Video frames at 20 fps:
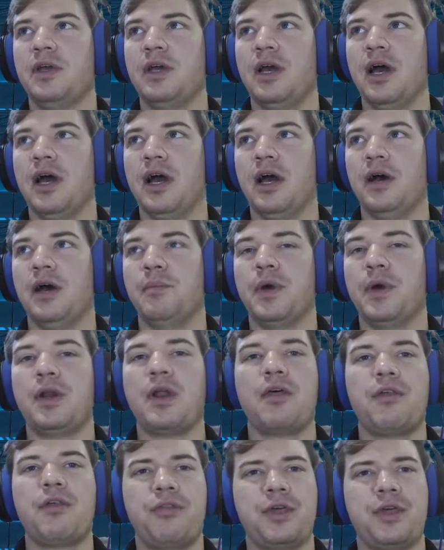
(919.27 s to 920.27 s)

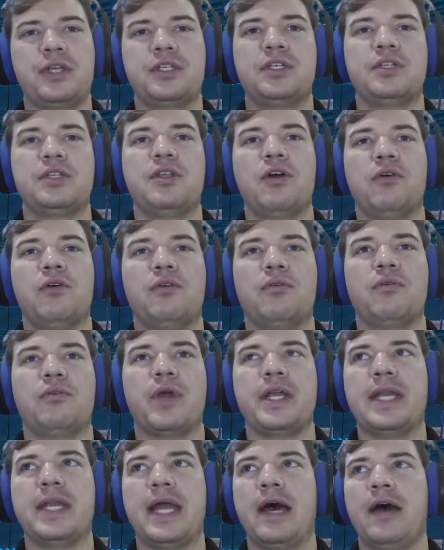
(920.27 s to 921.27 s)
Another thing to note
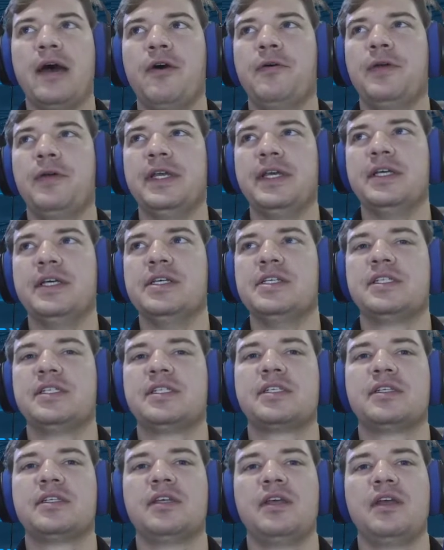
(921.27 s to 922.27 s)
right now
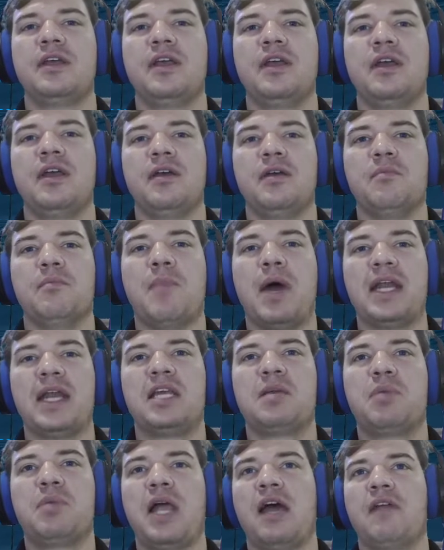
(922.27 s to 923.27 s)
is
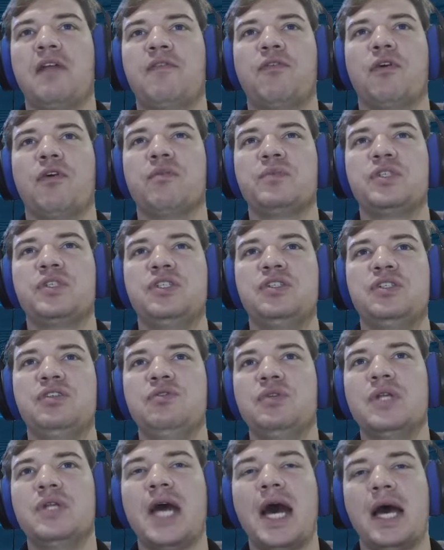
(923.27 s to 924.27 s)
mining platforms do
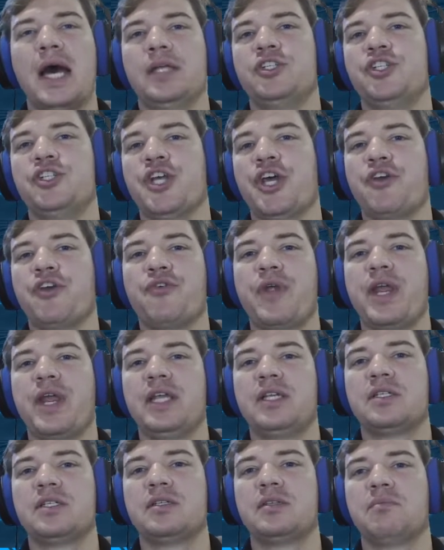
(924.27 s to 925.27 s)
not
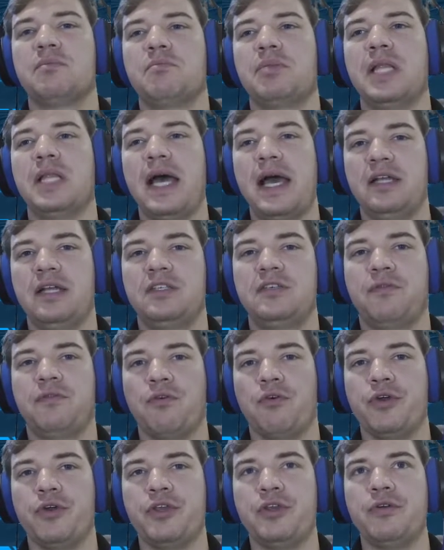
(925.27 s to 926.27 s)
generate plats
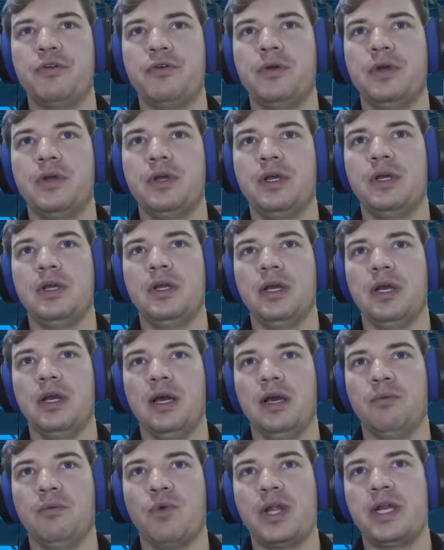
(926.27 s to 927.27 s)
for you.
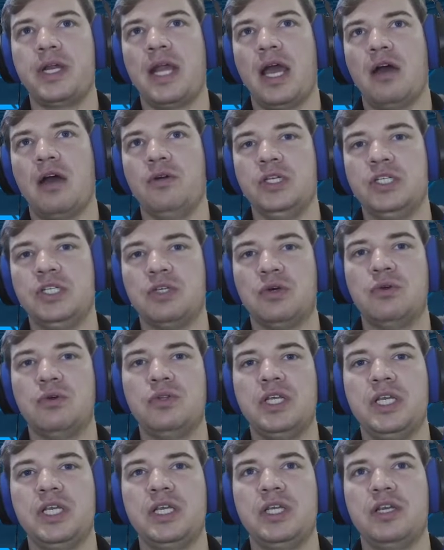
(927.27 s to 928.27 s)
Right now, it's
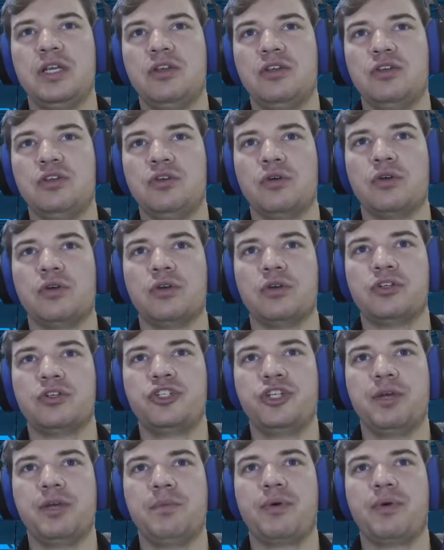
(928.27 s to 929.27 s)
only your
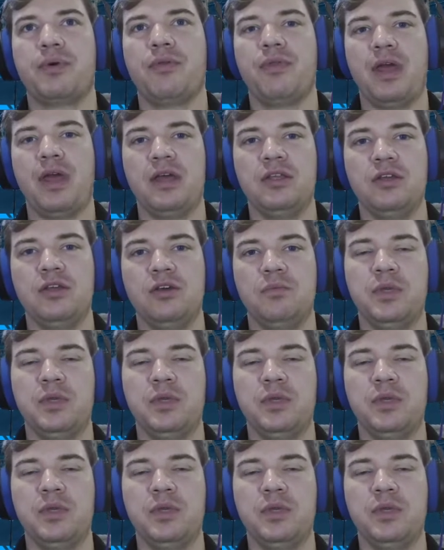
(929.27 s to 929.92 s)
ship that you'll